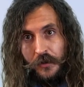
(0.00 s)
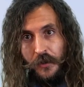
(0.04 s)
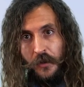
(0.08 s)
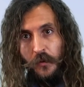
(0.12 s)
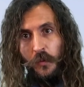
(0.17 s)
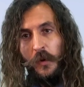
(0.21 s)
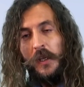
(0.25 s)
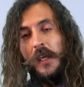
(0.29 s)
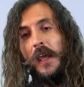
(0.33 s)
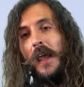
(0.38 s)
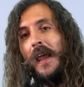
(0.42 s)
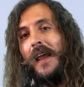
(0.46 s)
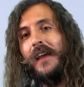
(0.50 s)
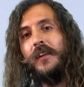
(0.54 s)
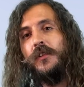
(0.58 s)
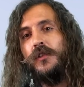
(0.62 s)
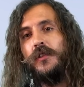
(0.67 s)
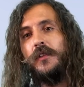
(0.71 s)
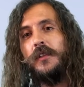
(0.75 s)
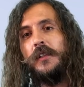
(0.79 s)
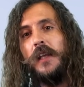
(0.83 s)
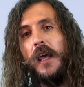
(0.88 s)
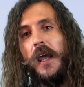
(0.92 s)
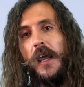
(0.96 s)
And we can't
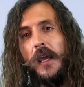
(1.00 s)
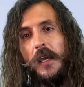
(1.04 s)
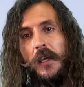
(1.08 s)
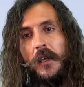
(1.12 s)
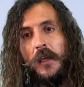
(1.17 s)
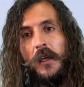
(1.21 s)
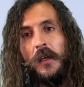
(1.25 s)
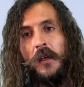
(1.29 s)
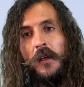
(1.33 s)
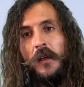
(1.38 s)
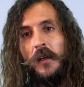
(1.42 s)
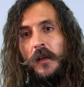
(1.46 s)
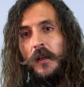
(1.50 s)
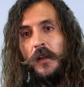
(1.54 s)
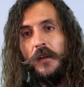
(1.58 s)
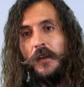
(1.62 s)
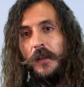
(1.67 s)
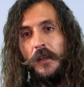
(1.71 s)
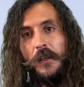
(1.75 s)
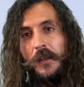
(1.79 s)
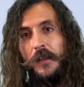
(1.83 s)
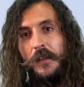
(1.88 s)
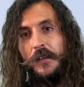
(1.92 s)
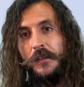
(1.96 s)
just take the
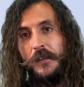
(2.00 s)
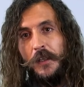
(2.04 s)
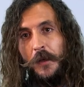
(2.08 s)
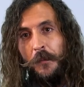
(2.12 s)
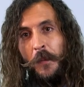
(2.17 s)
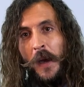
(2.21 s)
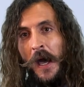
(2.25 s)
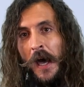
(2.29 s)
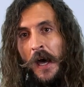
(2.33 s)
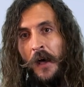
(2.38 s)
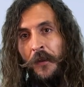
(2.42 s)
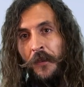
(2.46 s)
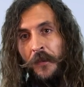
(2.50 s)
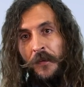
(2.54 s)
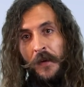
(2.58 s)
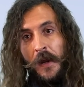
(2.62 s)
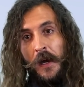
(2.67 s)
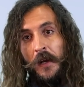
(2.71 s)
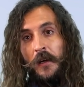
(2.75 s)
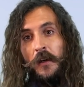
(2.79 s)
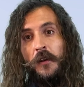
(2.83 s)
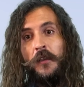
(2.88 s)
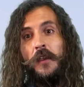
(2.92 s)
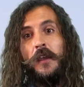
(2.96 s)
easy path,
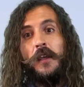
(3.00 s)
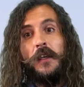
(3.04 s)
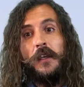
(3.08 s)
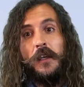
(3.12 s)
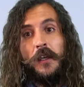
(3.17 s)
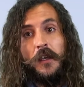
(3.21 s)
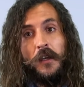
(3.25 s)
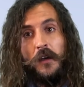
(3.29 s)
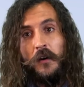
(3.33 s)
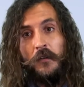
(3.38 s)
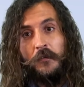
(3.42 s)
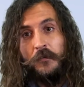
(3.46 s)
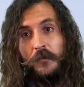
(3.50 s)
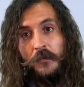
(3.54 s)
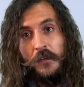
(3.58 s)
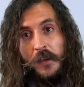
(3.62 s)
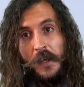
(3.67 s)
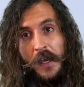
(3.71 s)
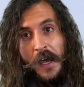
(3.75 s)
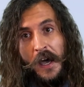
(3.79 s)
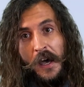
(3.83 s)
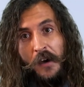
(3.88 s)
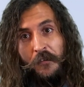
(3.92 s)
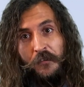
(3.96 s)
not thinking of the
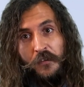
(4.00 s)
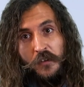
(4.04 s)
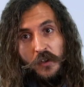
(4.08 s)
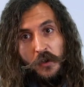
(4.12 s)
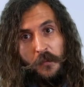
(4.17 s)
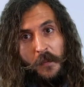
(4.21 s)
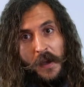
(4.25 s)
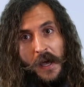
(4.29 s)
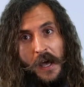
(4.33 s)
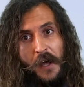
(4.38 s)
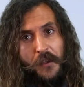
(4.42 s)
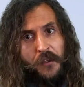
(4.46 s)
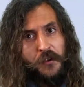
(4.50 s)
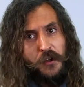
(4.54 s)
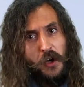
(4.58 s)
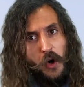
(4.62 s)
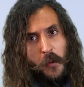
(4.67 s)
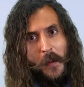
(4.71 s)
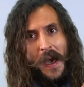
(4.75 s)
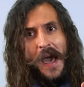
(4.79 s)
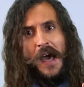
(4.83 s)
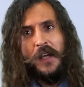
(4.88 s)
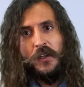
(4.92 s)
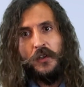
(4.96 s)
aftermath. No
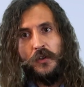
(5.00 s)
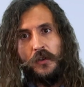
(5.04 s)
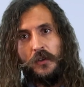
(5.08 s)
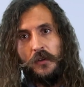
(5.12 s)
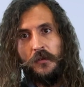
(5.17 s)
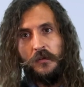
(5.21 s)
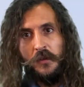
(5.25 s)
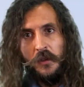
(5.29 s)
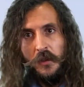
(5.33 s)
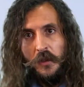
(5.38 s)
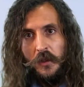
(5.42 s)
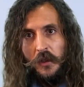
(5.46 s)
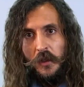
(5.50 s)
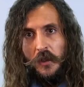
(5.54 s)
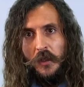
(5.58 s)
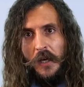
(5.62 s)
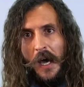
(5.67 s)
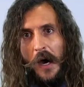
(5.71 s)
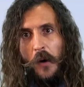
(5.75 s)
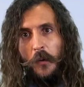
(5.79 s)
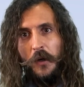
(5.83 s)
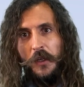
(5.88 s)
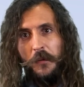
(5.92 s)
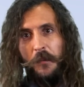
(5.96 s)
matter
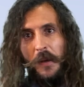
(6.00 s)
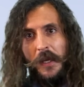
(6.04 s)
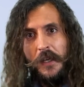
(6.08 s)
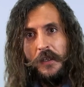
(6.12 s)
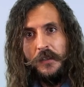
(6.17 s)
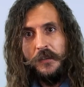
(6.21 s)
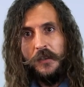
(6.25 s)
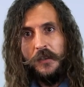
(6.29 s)
how it makes